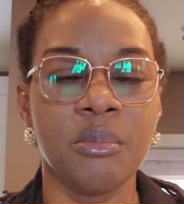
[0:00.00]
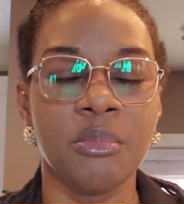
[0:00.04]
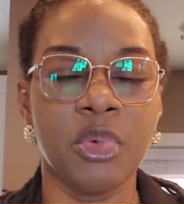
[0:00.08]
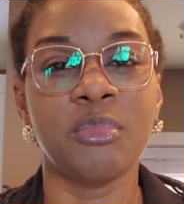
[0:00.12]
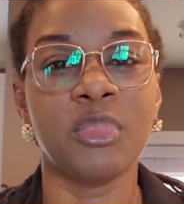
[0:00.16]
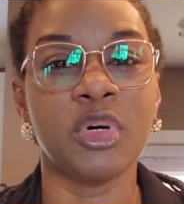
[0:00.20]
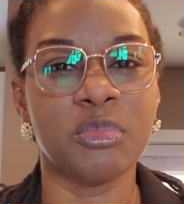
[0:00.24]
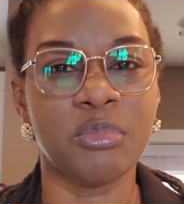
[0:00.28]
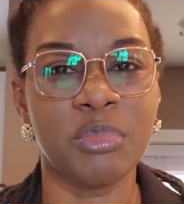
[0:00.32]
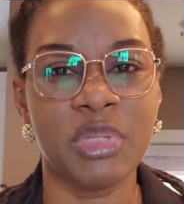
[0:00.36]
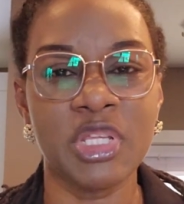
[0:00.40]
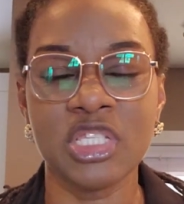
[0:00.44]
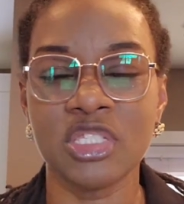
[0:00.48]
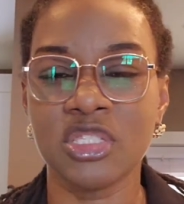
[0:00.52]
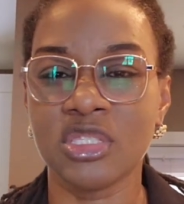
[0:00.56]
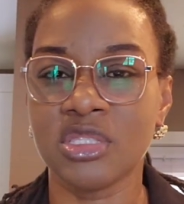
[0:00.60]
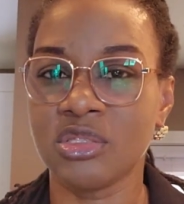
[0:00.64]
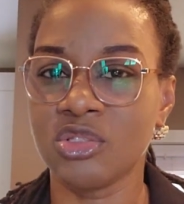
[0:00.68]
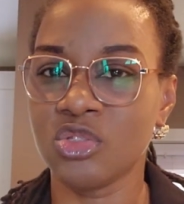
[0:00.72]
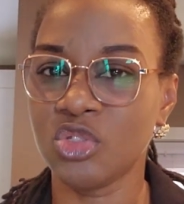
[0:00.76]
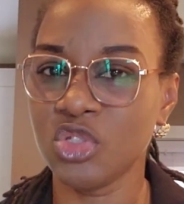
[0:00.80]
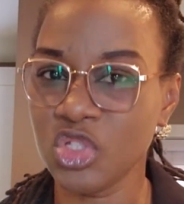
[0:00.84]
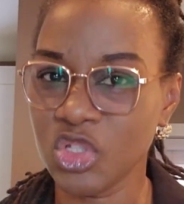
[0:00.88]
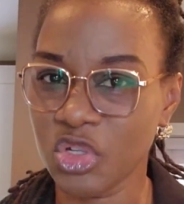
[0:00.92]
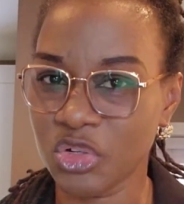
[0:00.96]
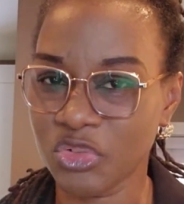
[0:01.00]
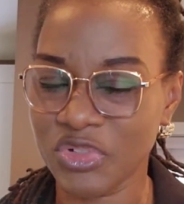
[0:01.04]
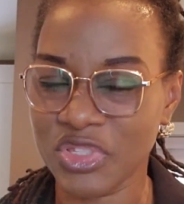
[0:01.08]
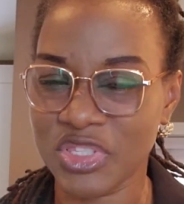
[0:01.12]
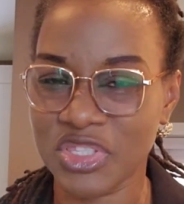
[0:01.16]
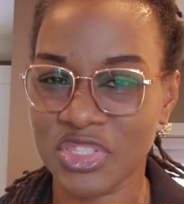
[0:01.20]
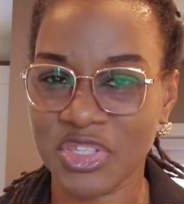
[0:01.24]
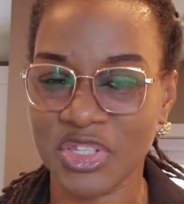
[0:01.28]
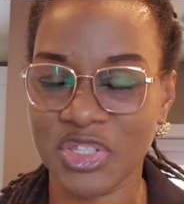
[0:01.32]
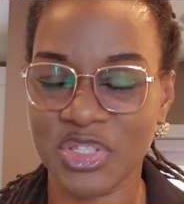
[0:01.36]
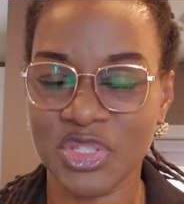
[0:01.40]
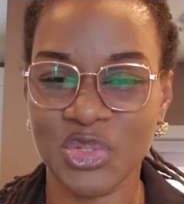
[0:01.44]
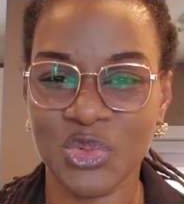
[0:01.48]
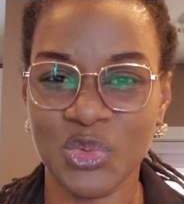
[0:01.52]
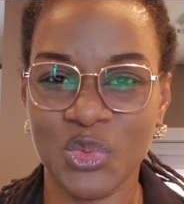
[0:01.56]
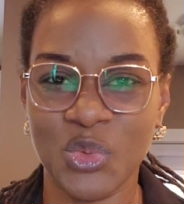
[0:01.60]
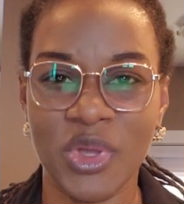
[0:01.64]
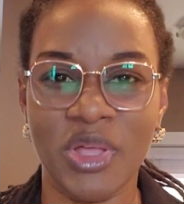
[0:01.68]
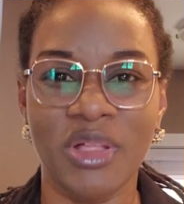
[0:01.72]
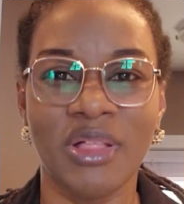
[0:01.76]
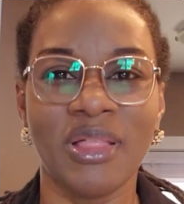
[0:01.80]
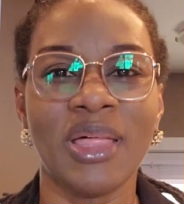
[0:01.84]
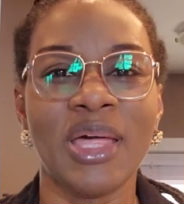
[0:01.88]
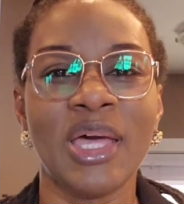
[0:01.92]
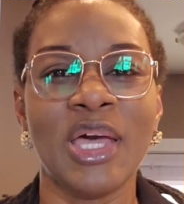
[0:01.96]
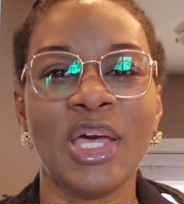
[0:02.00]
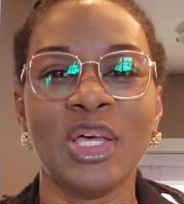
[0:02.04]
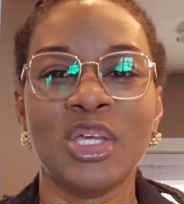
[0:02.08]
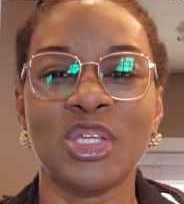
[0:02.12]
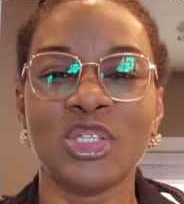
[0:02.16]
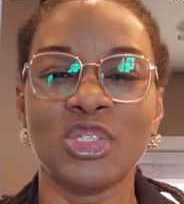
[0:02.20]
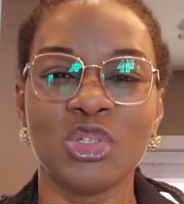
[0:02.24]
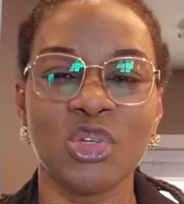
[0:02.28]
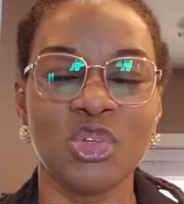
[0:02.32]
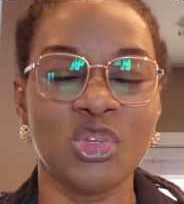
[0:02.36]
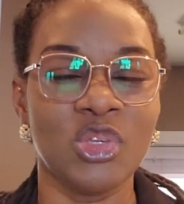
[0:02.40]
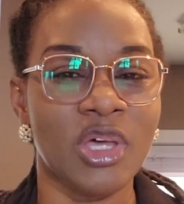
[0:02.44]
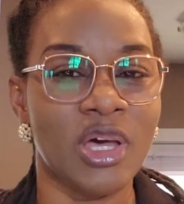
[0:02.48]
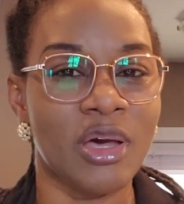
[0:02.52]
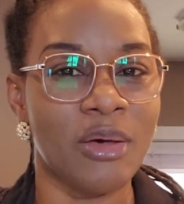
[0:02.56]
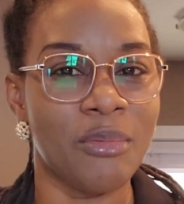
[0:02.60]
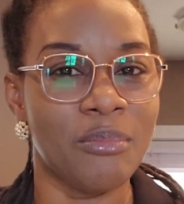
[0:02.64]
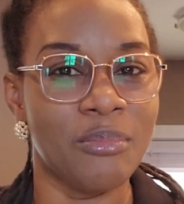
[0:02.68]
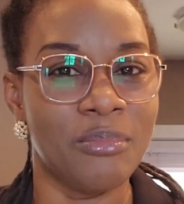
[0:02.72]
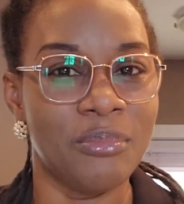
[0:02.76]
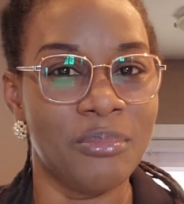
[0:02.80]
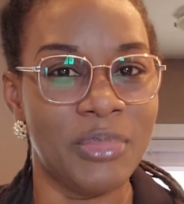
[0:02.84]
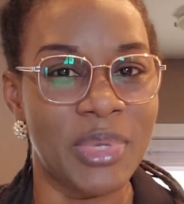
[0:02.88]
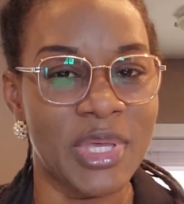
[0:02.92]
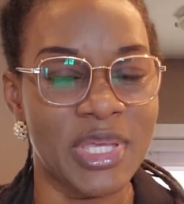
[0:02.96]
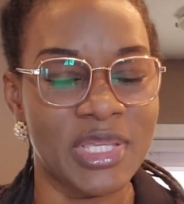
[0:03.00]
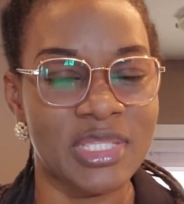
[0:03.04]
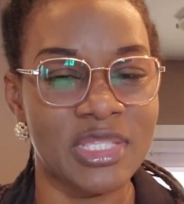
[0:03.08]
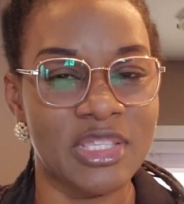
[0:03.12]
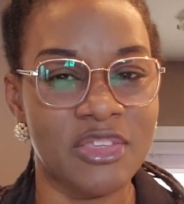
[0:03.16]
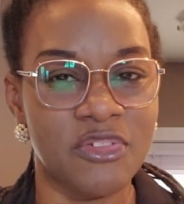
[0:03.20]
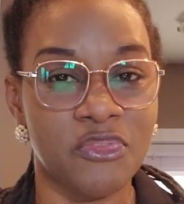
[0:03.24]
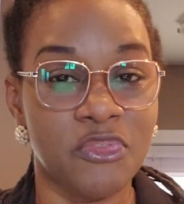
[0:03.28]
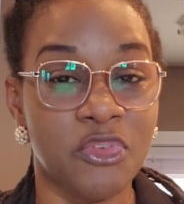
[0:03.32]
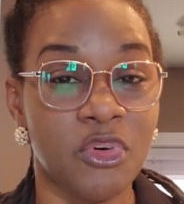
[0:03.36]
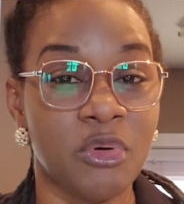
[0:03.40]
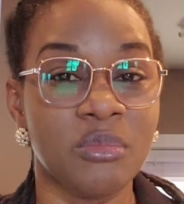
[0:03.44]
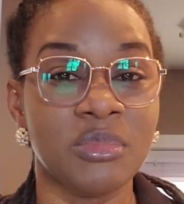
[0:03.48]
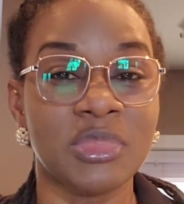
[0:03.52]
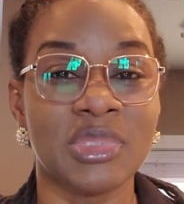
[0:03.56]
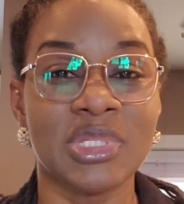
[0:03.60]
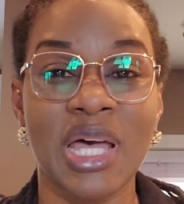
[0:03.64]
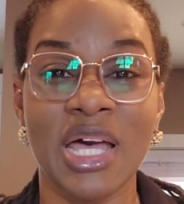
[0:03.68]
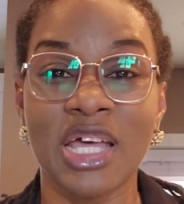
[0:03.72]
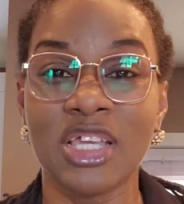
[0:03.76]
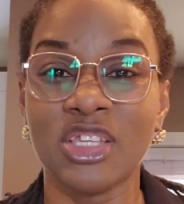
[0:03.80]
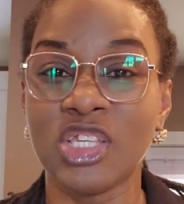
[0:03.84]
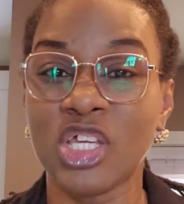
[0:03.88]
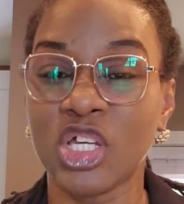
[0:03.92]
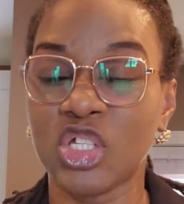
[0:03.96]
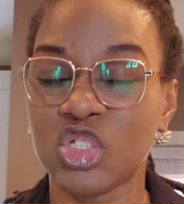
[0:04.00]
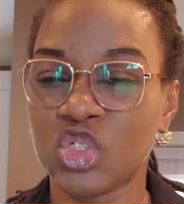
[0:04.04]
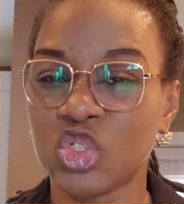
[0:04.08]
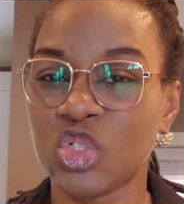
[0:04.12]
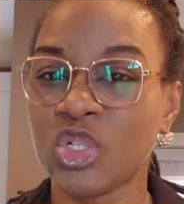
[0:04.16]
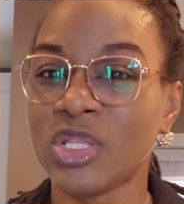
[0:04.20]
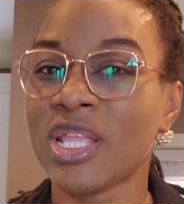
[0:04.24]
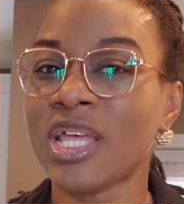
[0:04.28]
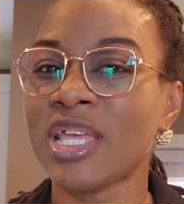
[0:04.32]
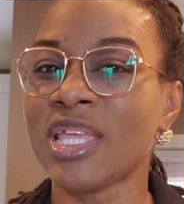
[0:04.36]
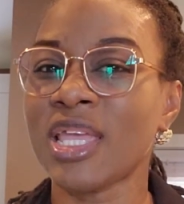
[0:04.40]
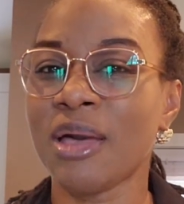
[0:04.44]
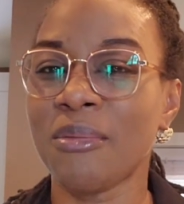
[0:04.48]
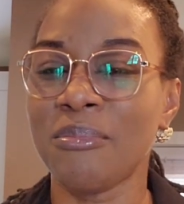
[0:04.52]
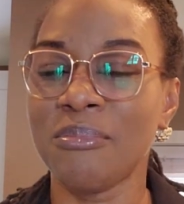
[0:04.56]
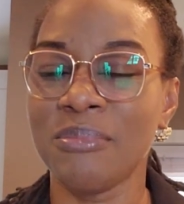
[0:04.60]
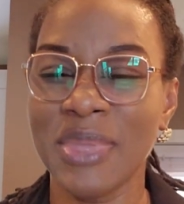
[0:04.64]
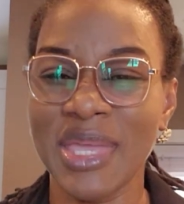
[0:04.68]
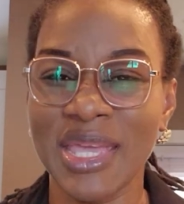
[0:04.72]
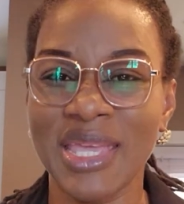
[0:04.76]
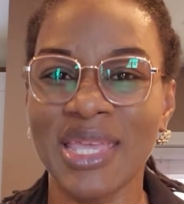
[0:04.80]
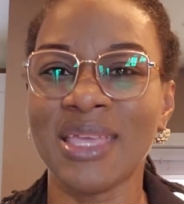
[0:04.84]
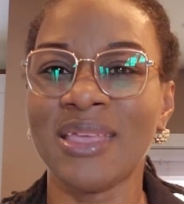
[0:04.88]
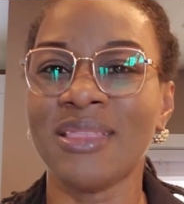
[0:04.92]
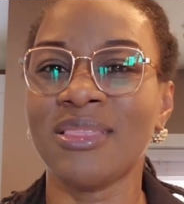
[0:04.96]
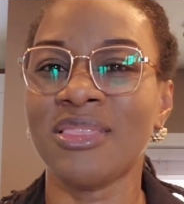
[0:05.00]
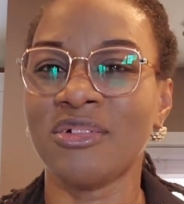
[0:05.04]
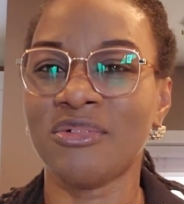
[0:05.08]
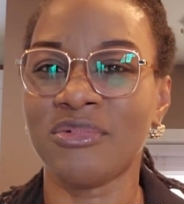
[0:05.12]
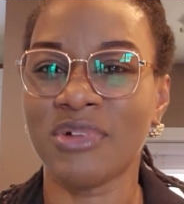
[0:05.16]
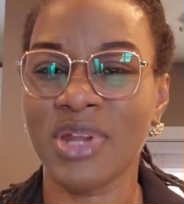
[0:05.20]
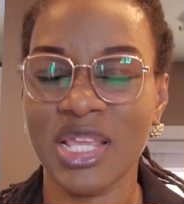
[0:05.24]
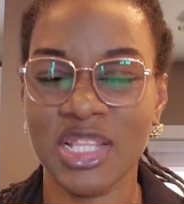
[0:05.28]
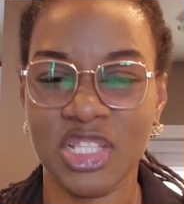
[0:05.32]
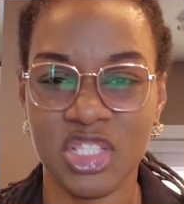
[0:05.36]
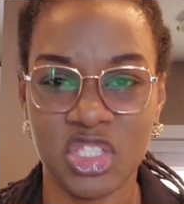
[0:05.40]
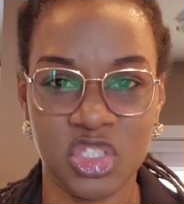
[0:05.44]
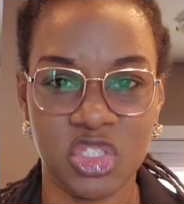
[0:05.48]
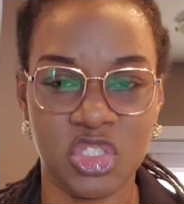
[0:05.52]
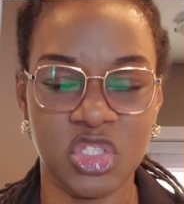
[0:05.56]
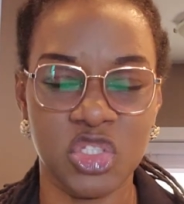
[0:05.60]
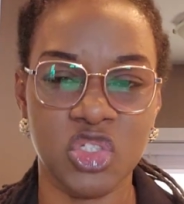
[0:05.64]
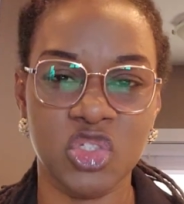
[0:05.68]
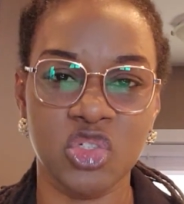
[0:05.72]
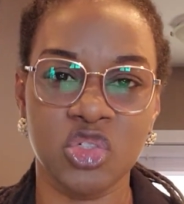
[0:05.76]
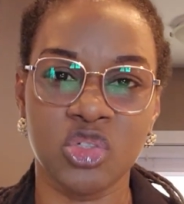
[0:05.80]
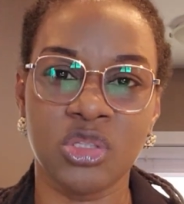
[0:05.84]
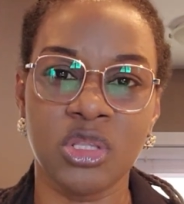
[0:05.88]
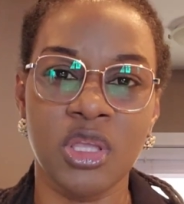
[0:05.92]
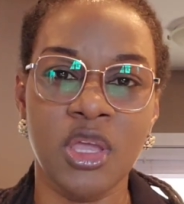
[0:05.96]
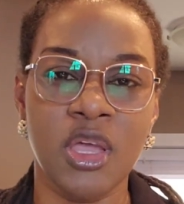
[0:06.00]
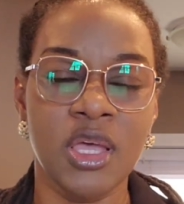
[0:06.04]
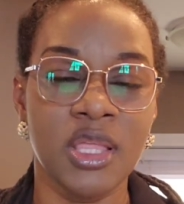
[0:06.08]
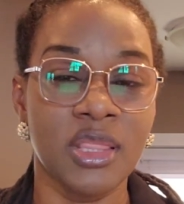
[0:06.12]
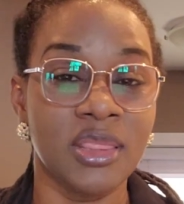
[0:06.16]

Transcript: but please do your research well so you are best informed and you are sure that you are making the right decision.